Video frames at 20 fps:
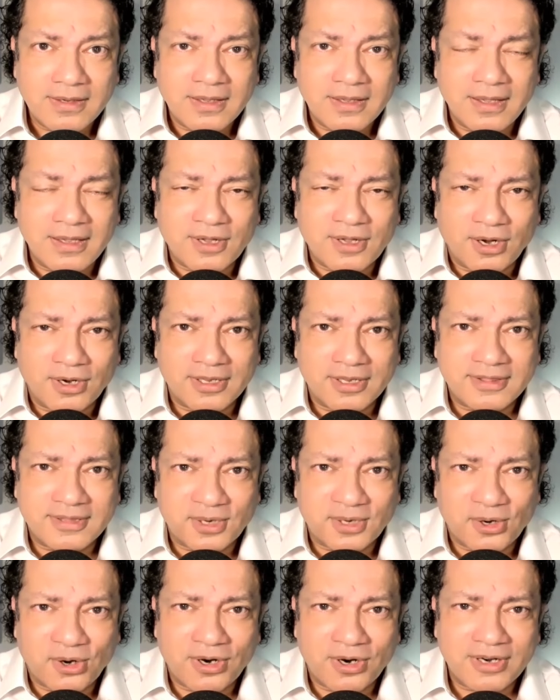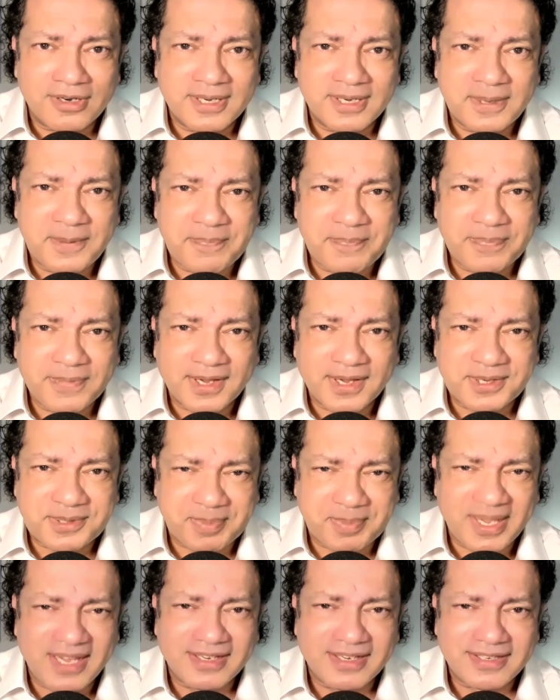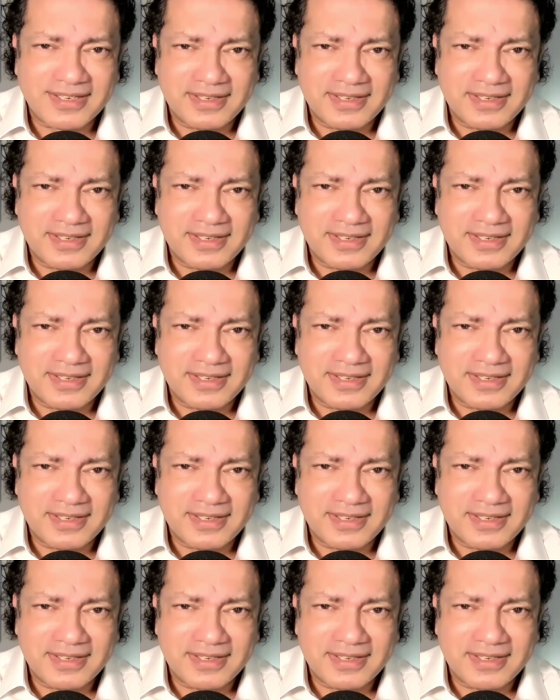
He called it The Lord is Peace.